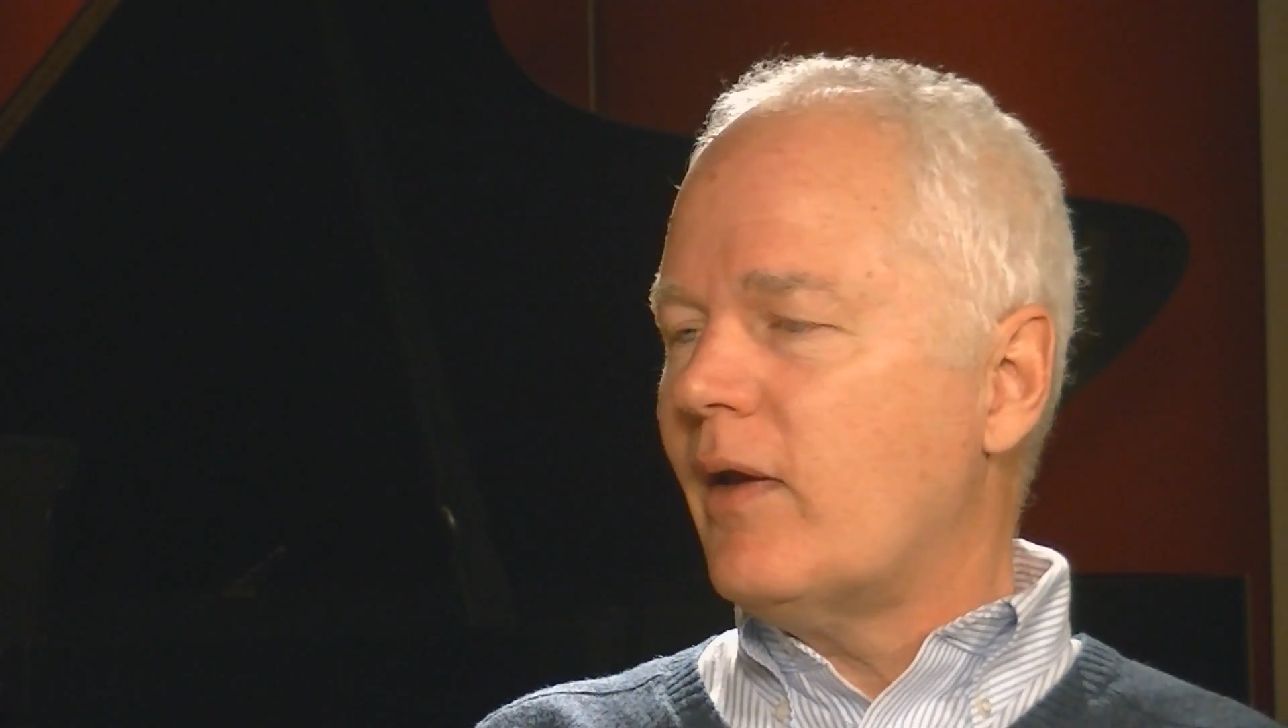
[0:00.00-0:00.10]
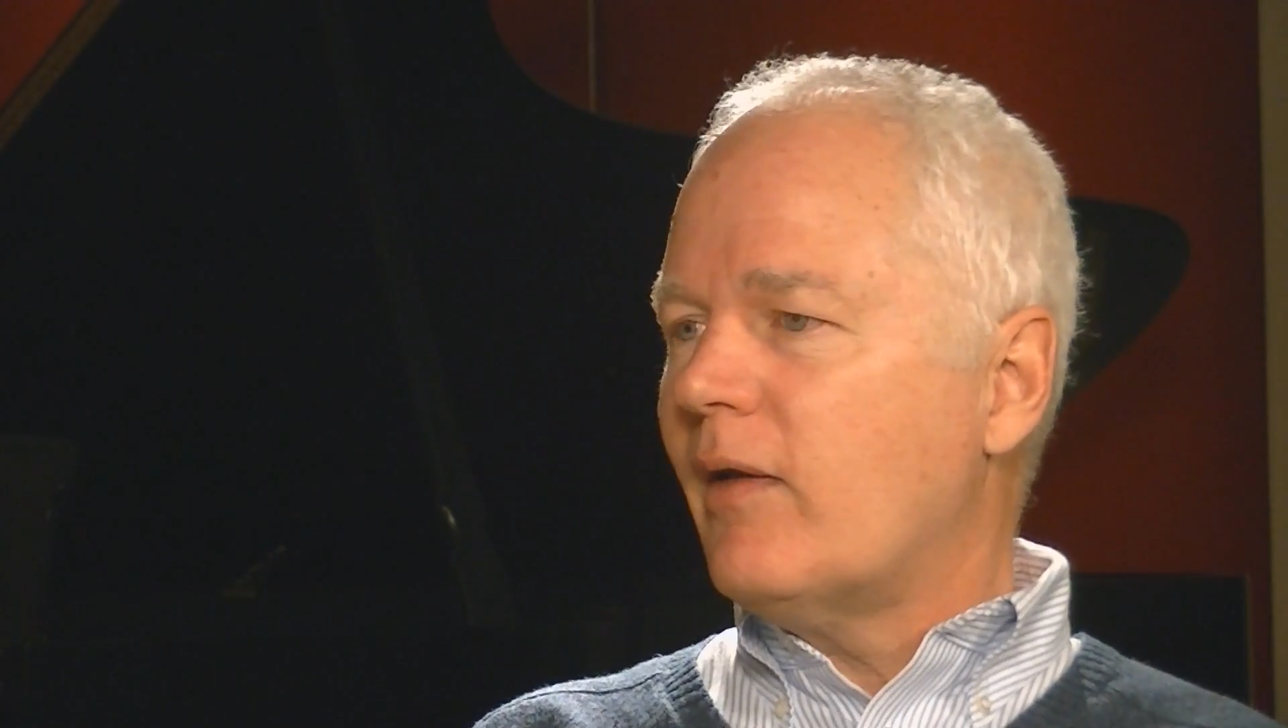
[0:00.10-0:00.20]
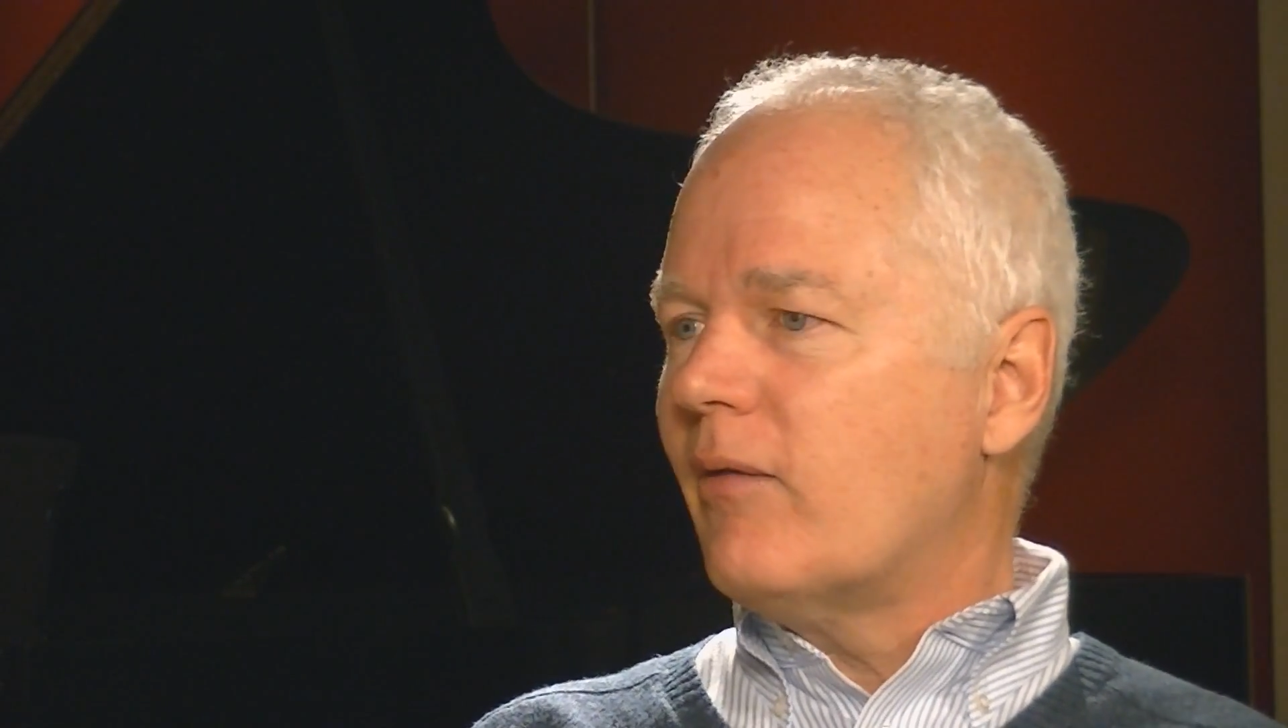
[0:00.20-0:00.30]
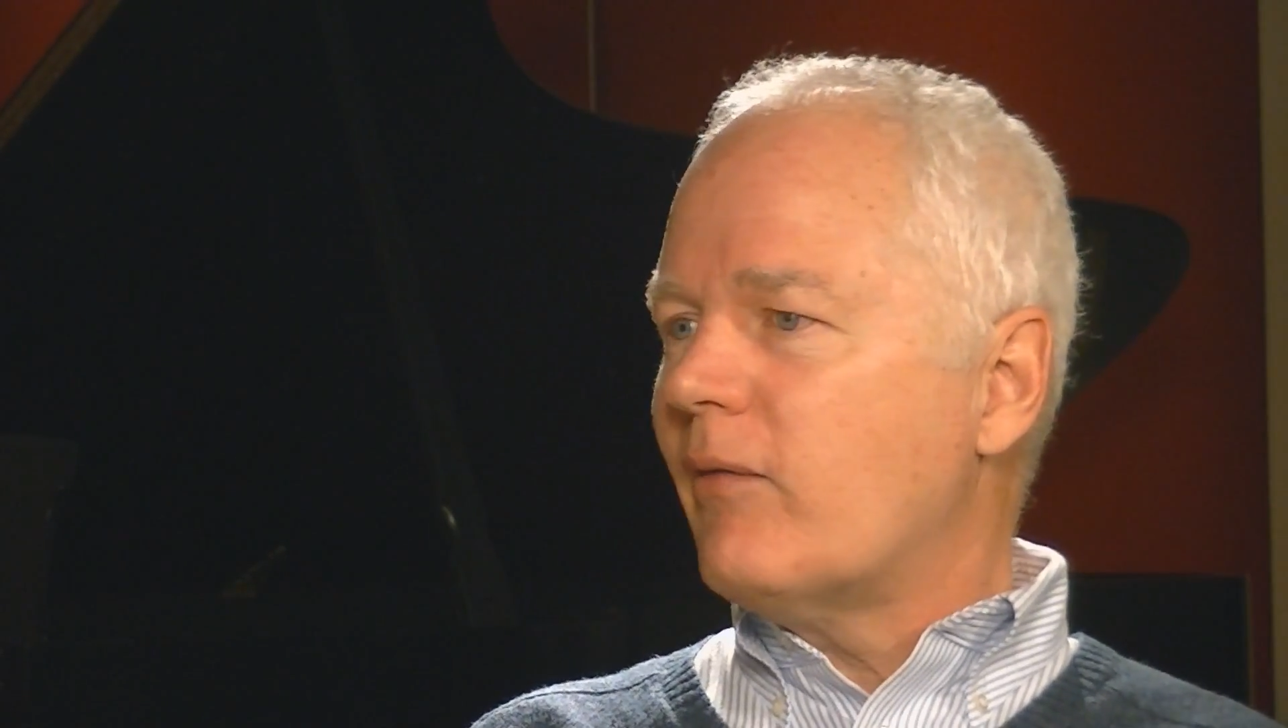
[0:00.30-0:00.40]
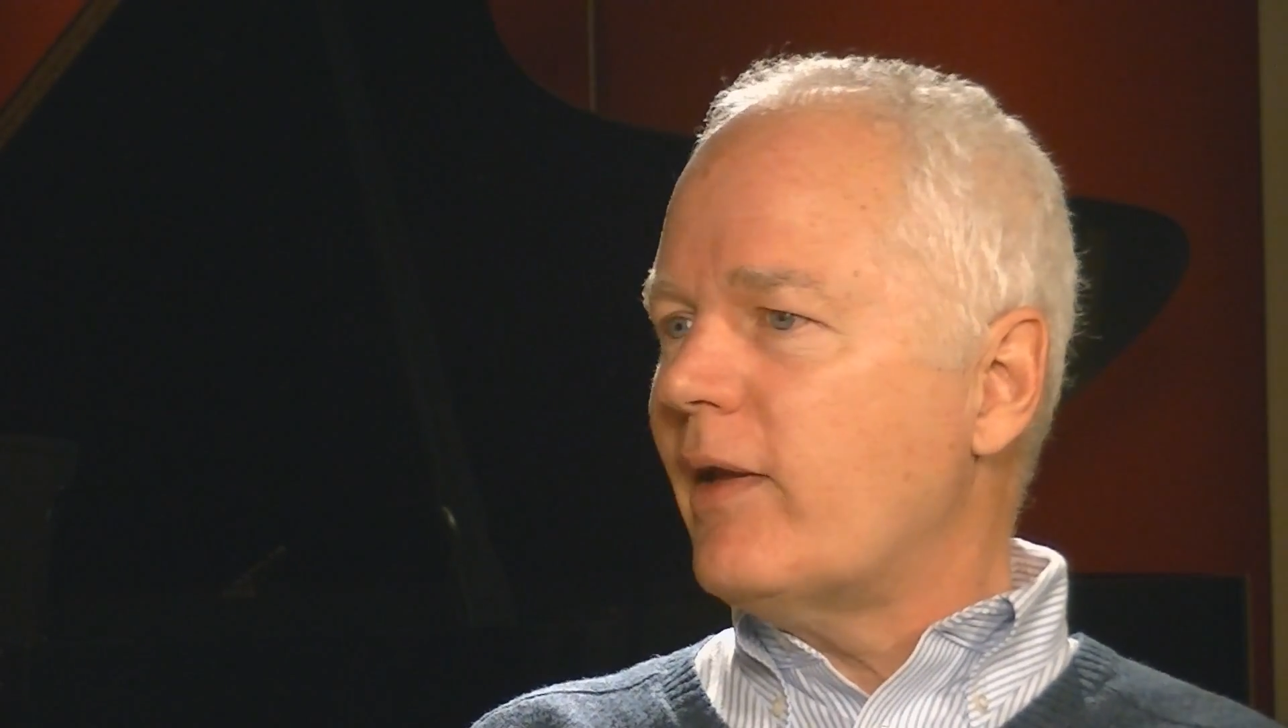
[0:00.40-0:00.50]

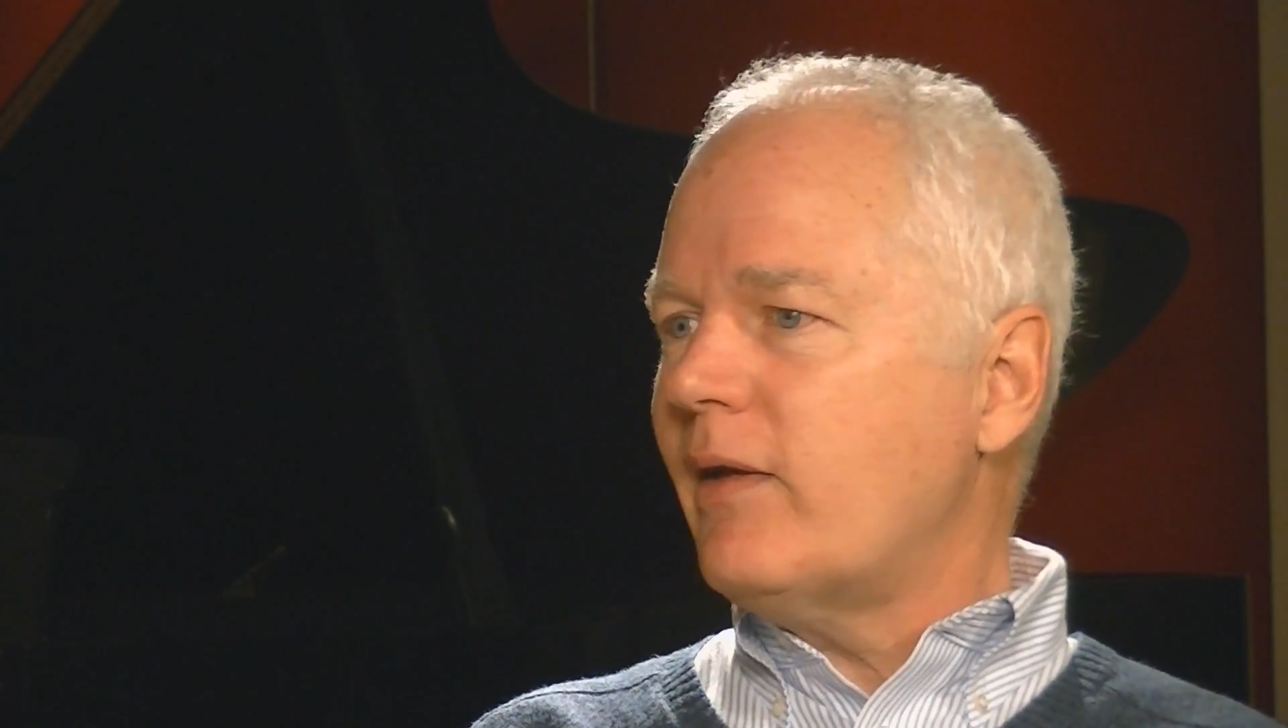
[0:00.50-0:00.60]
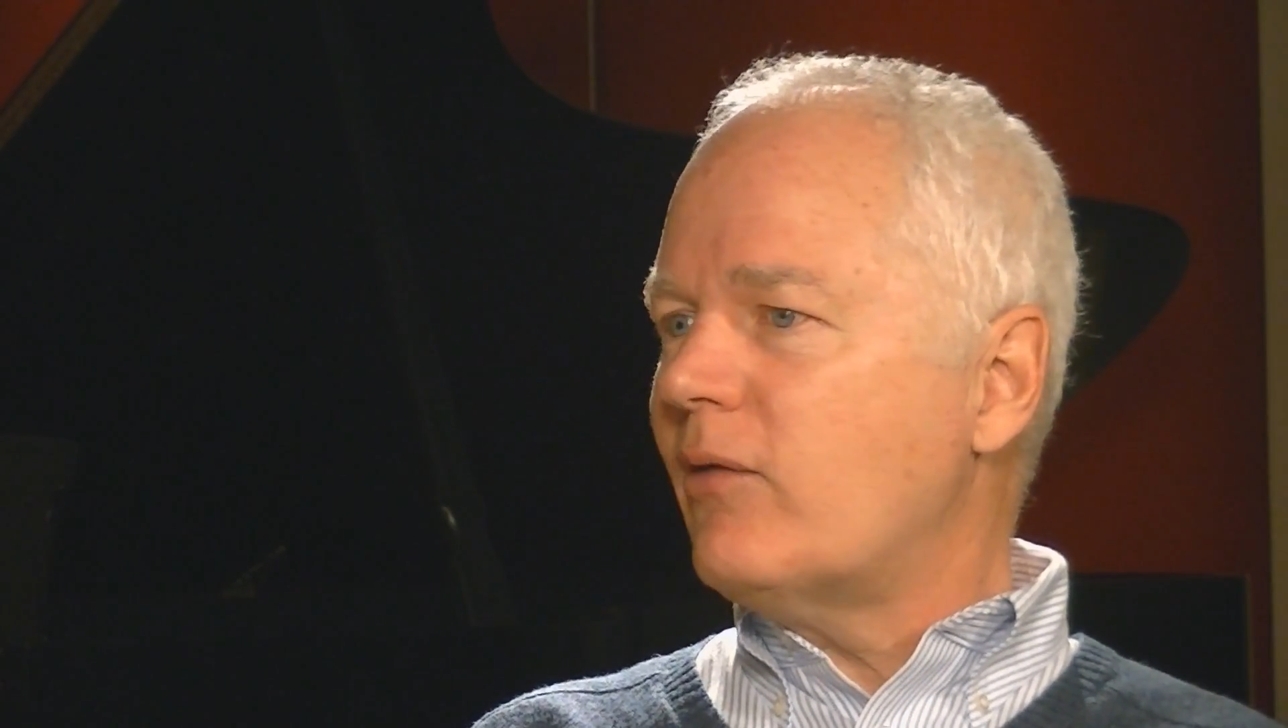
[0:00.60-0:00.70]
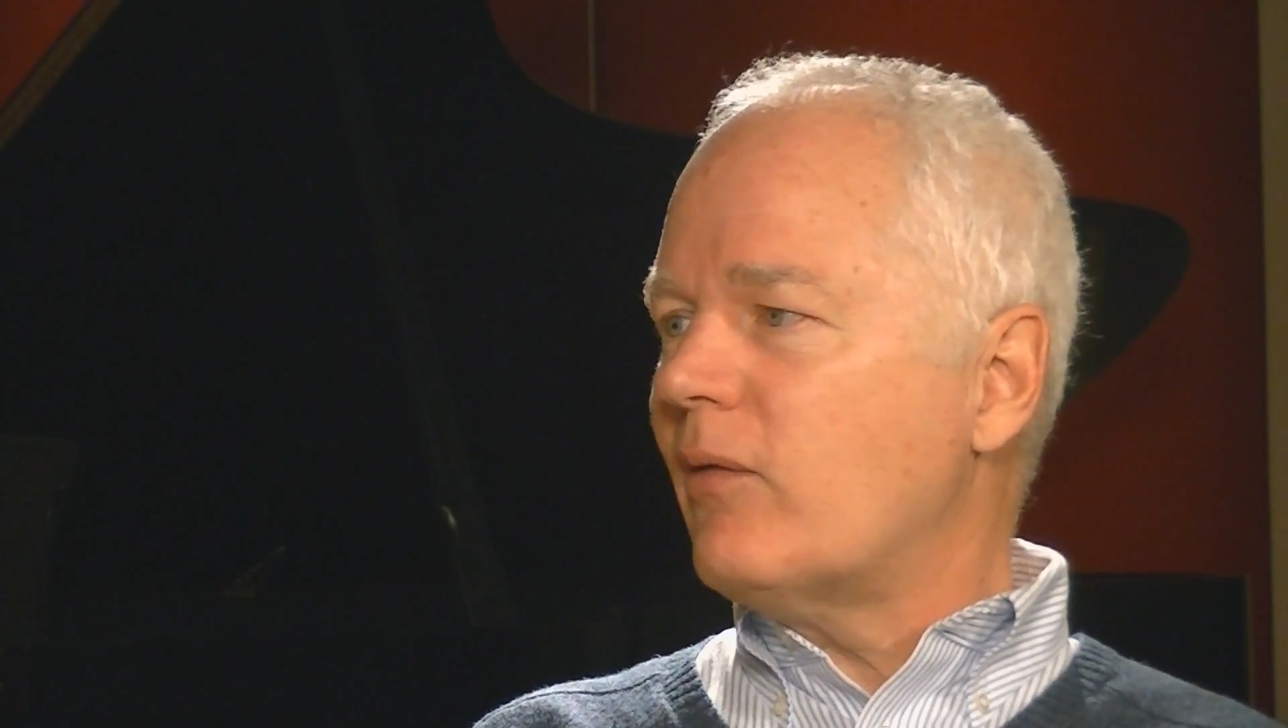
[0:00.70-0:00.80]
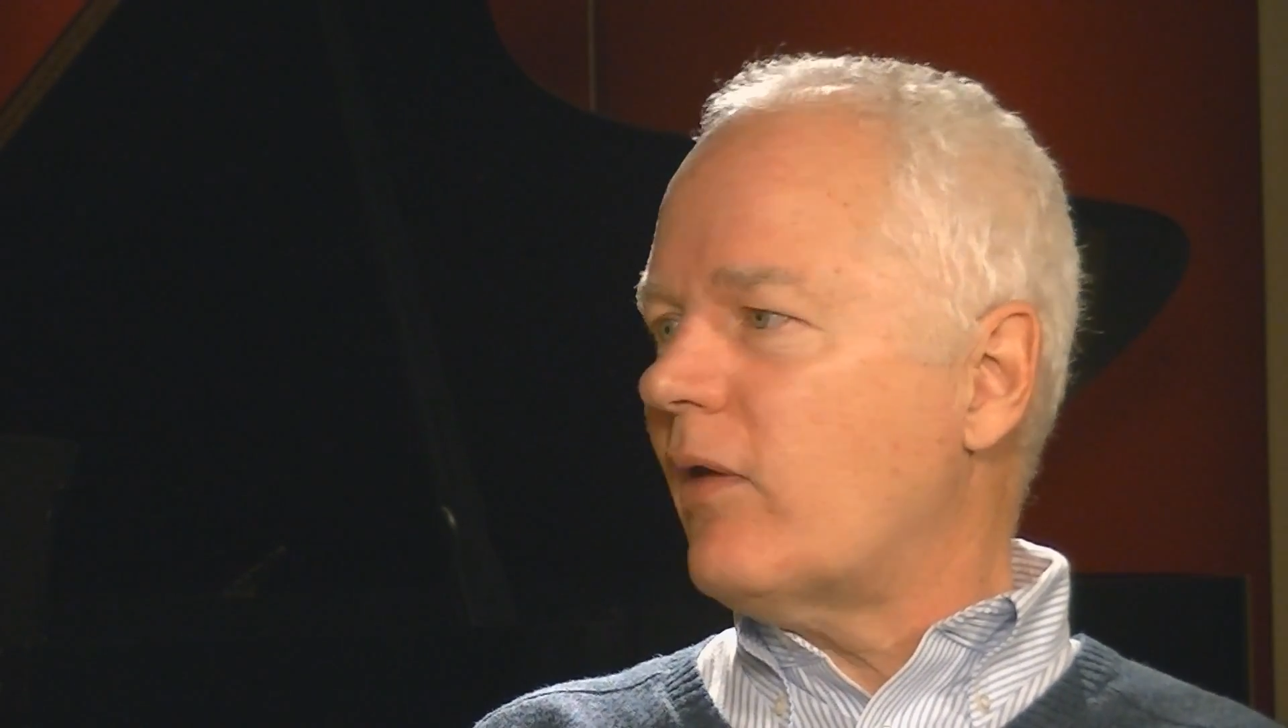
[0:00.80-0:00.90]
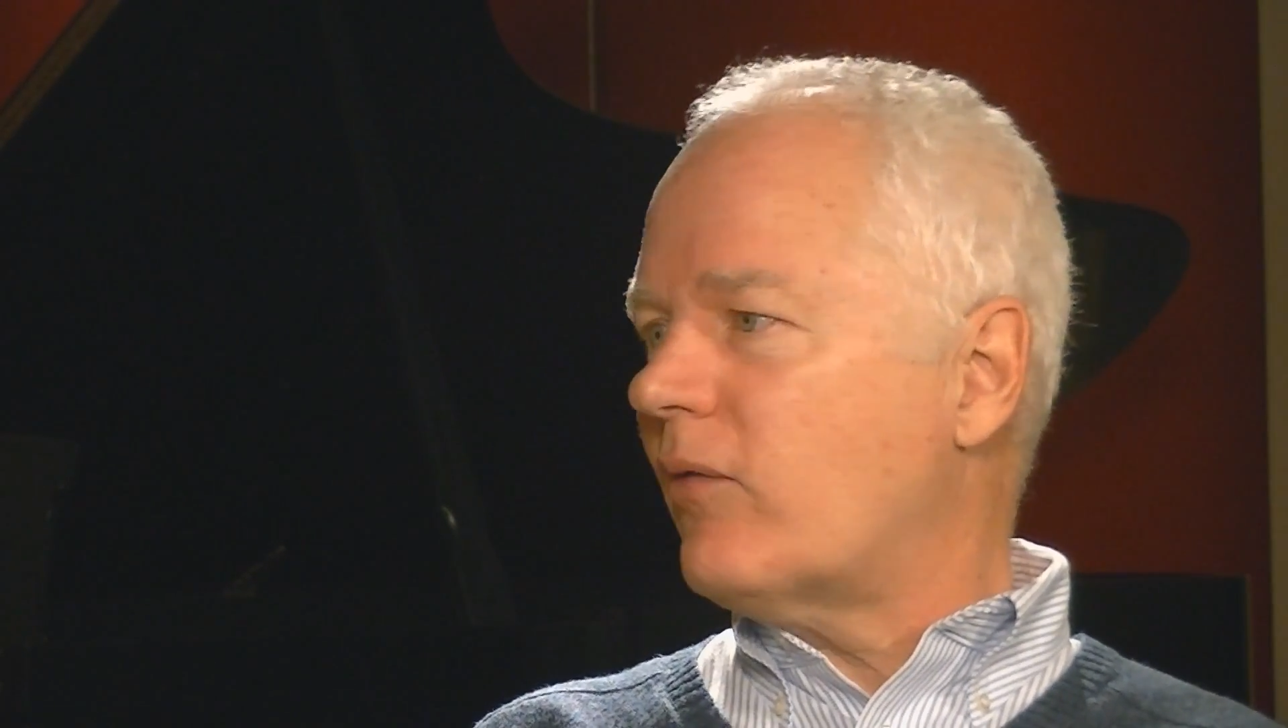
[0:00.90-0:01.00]
Well, I didn't
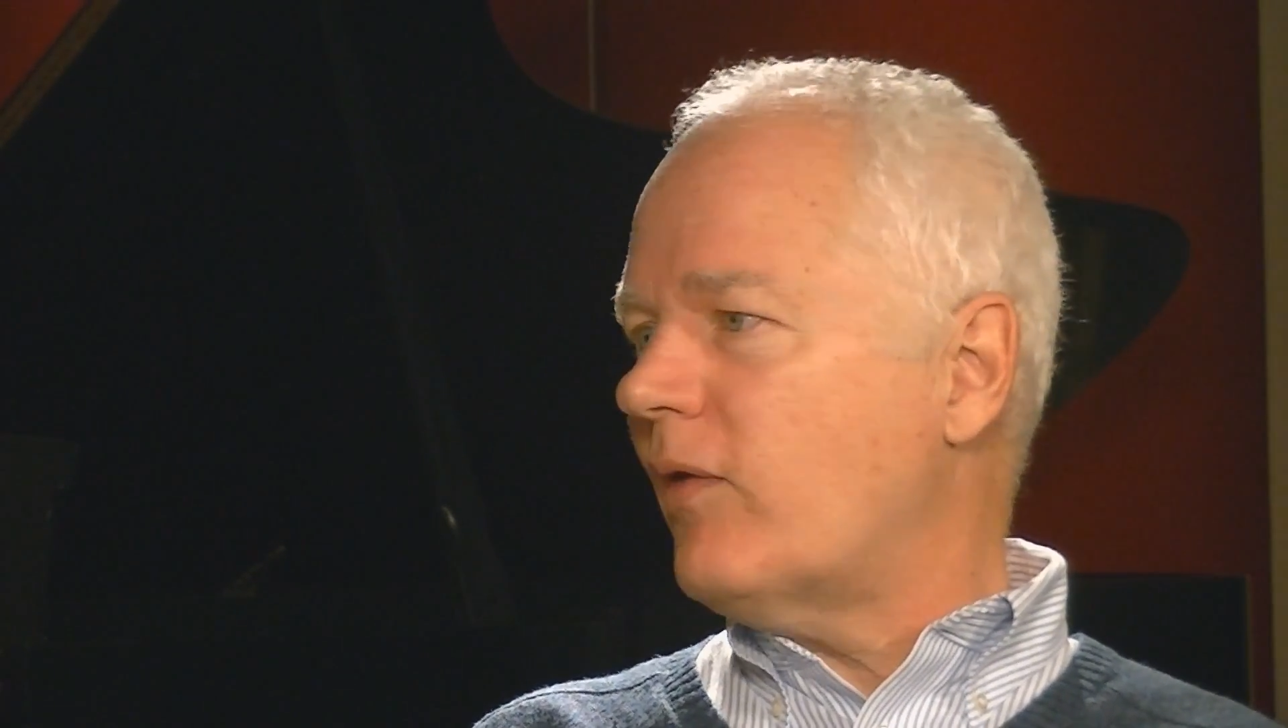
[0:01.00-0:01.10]
do a lot of